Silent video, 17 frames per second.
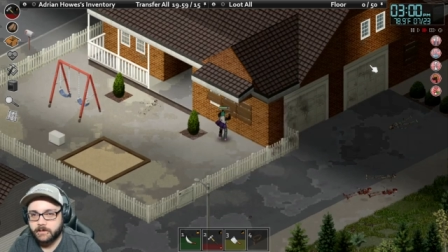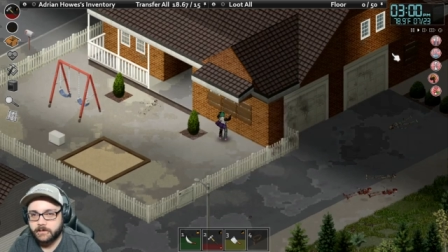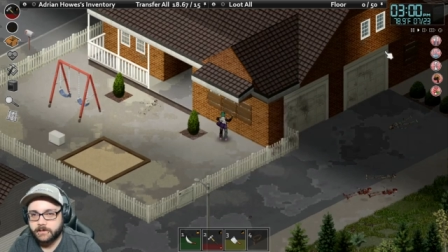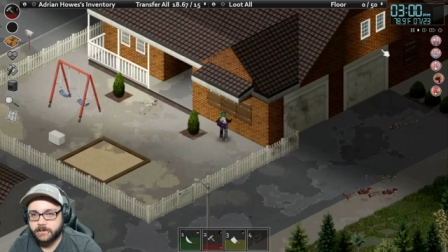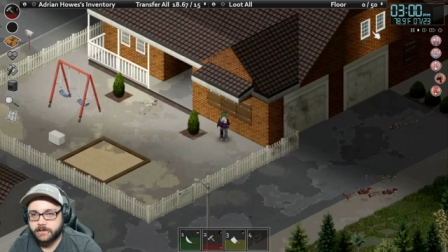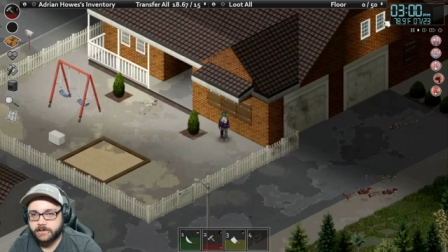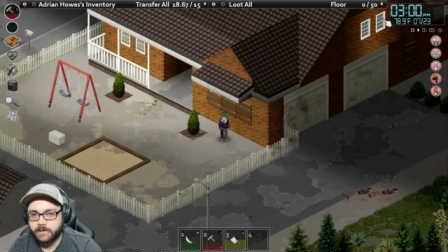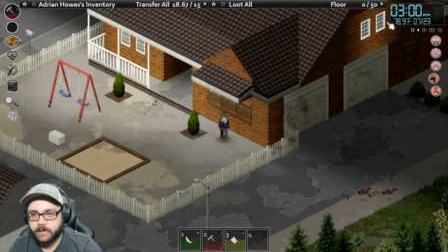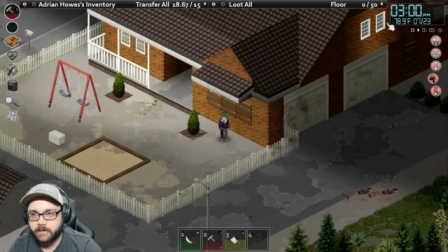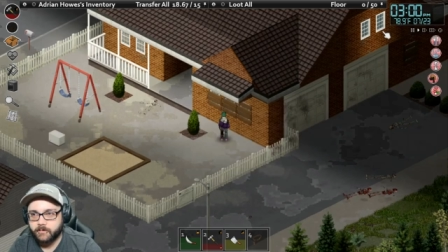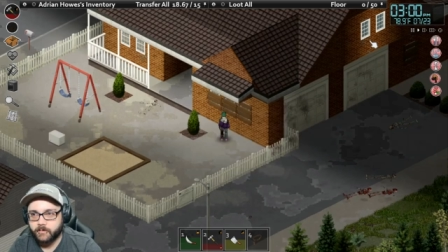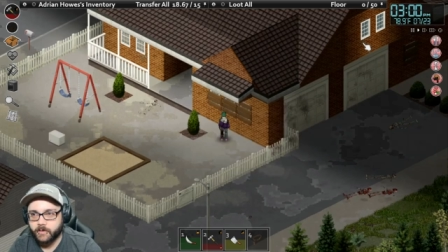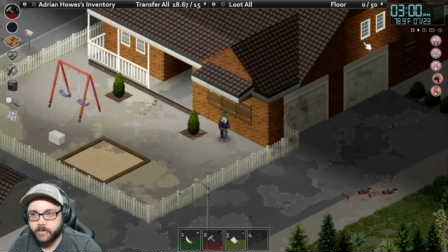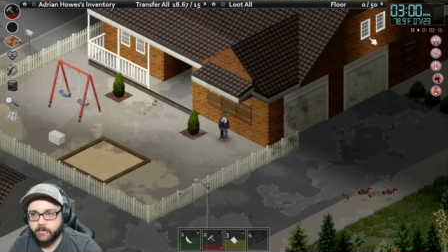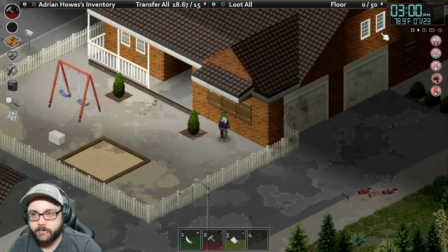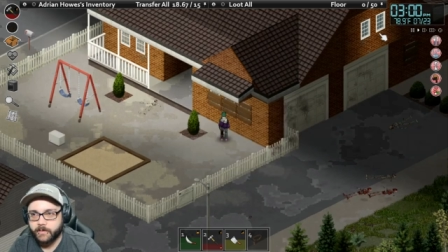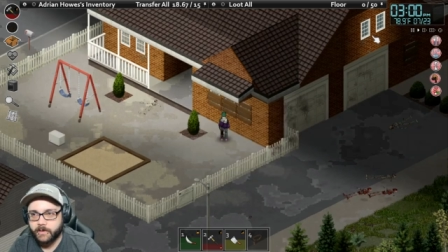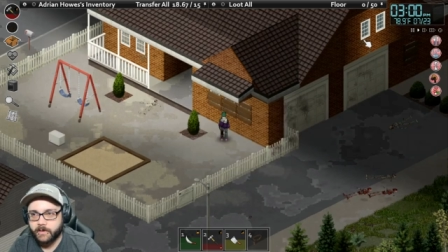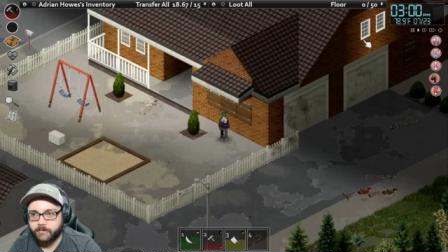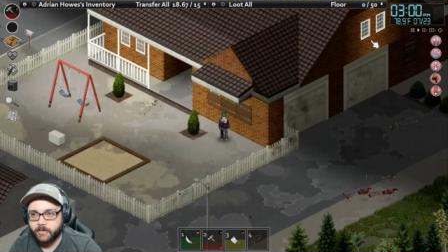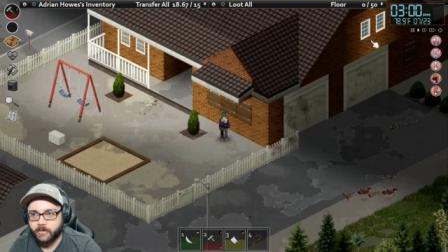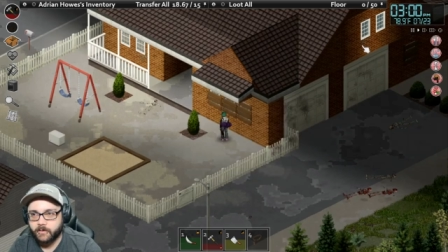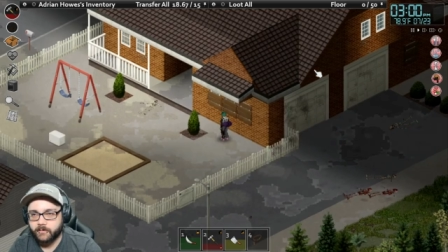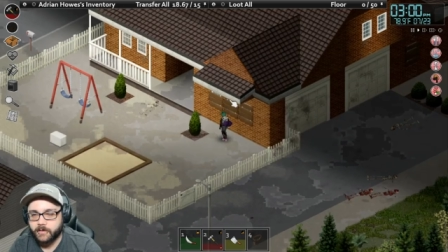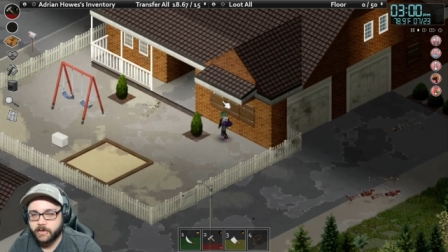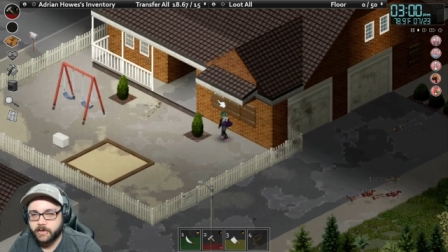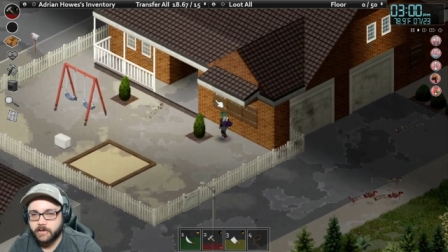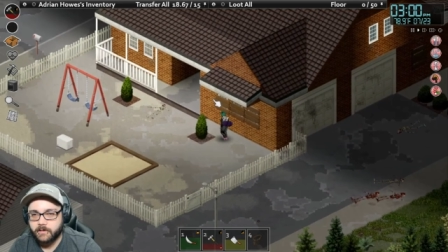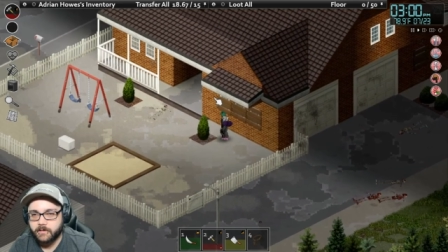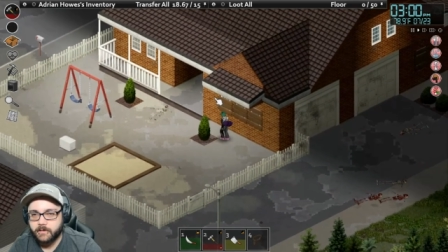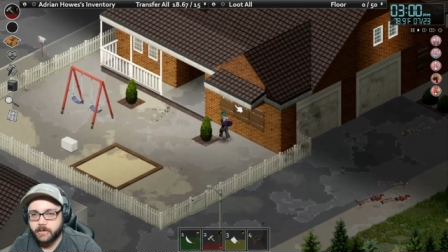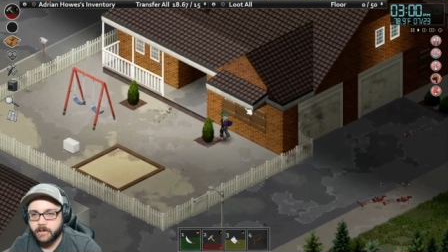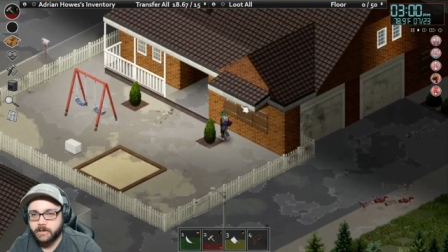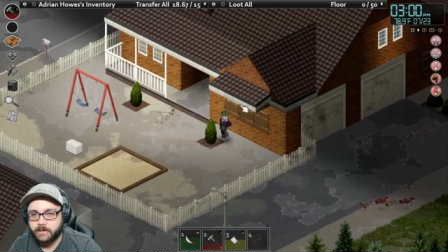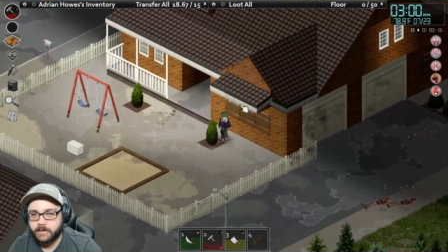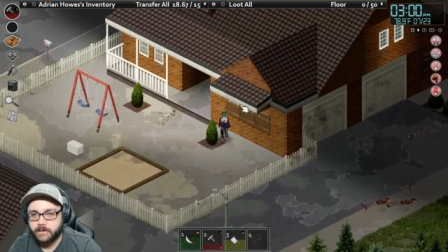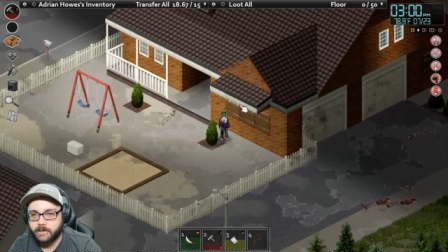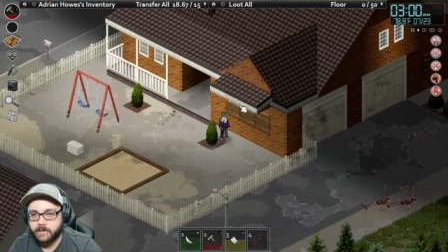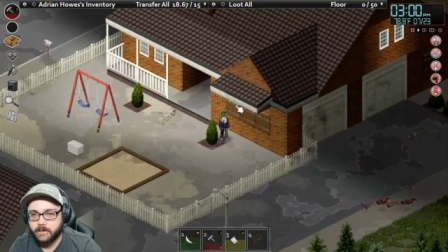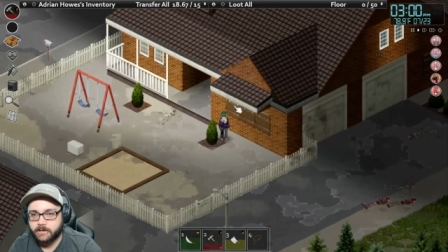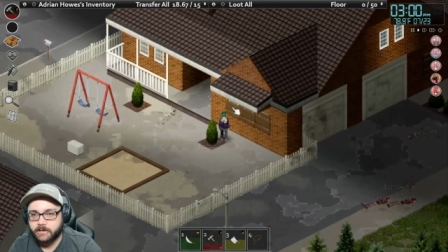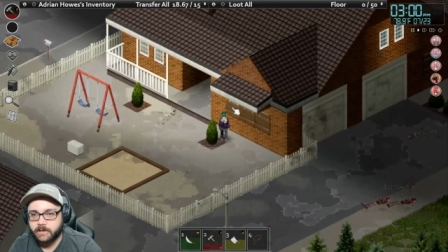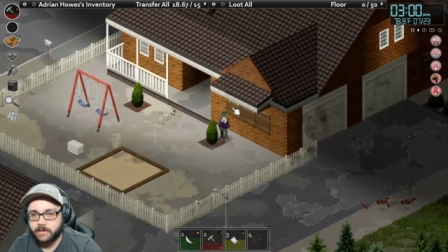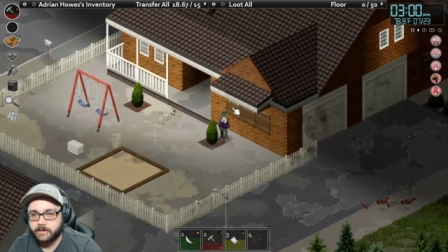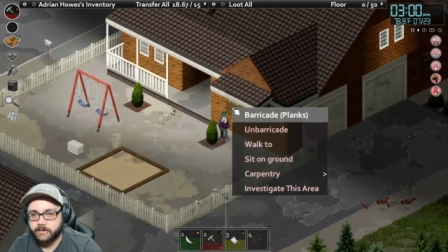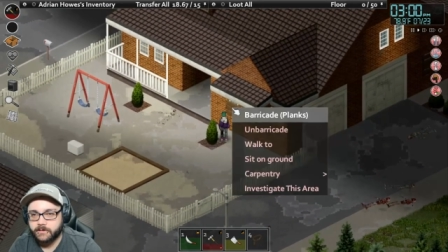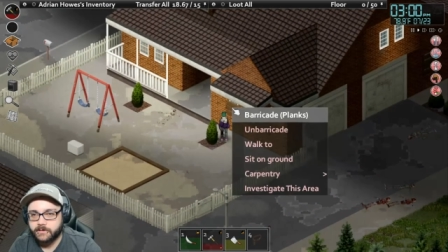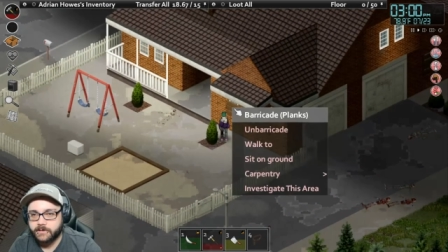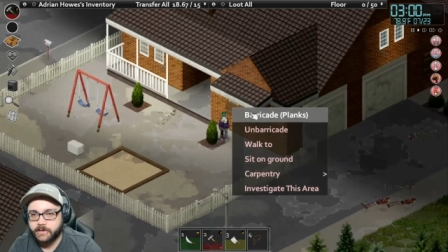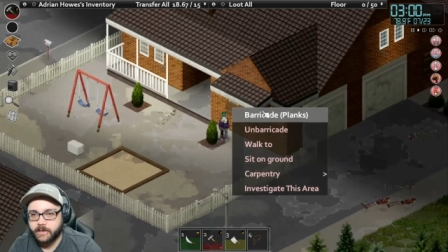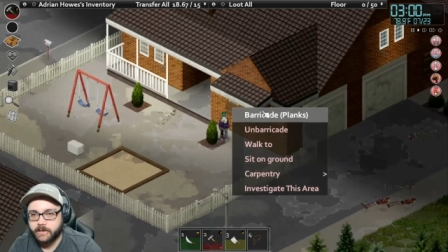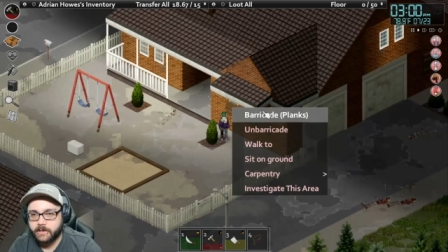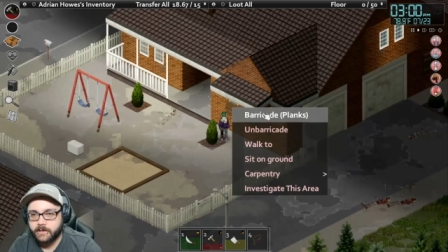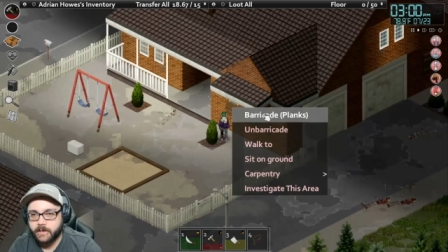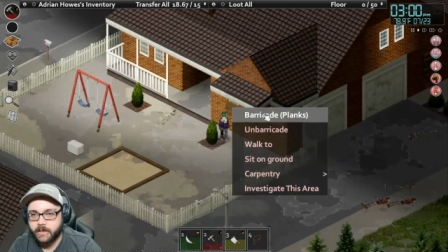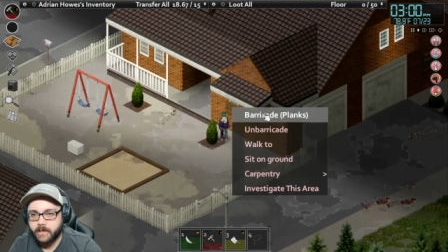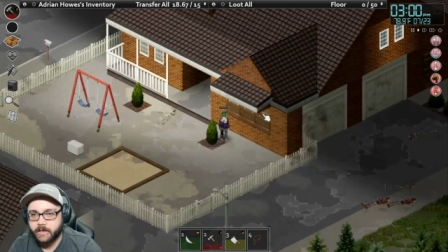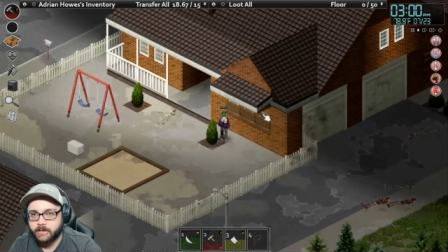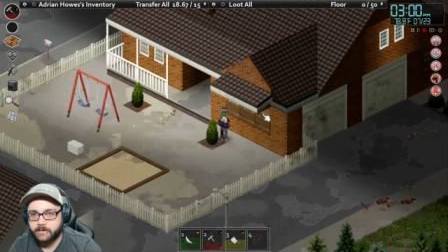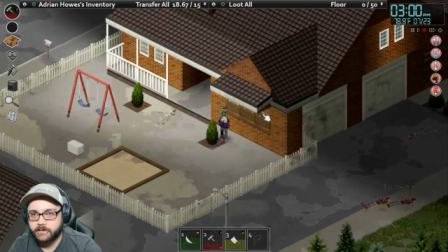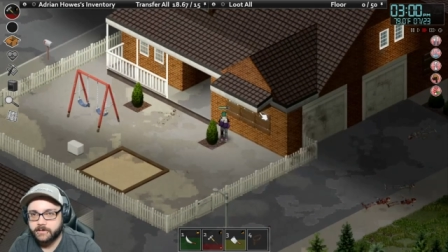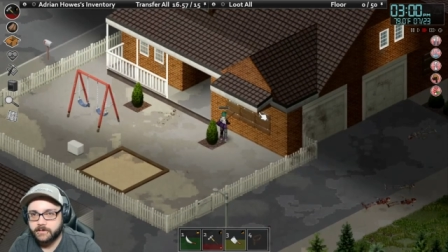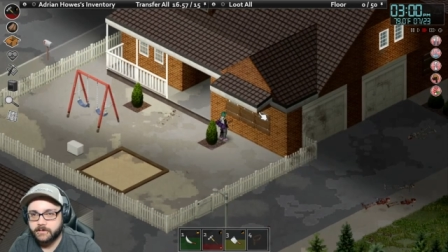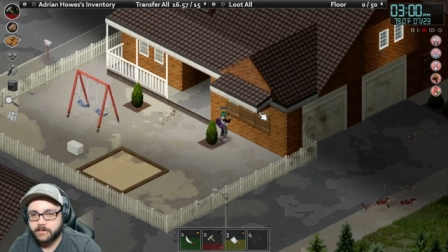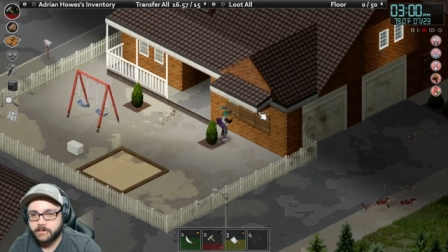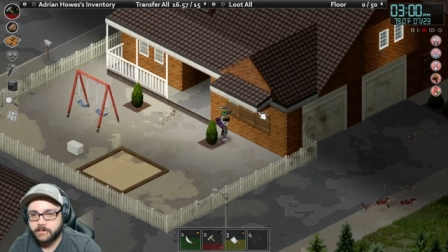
escape rope up over here and then on the other side of the house.